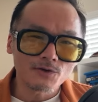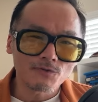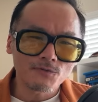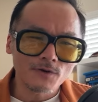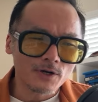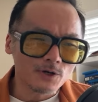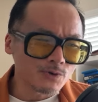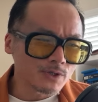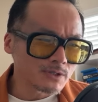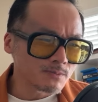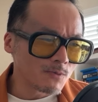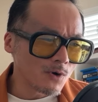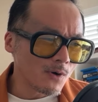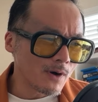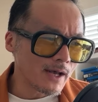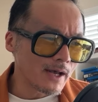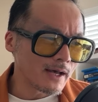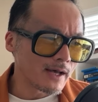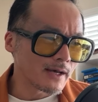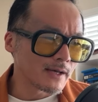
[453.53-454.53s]
friend Chris
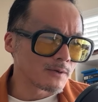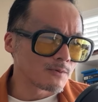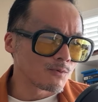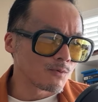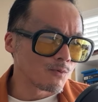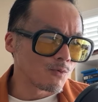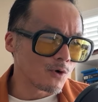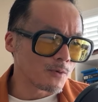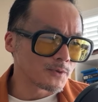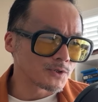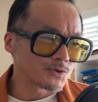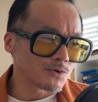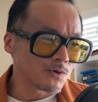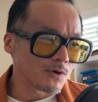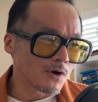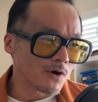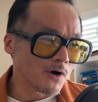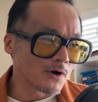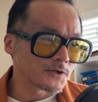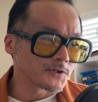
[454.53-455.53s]
Mohan, warmest
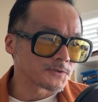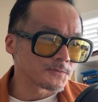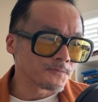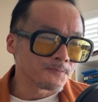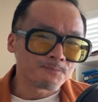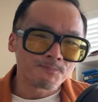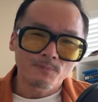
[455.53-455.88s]
regards.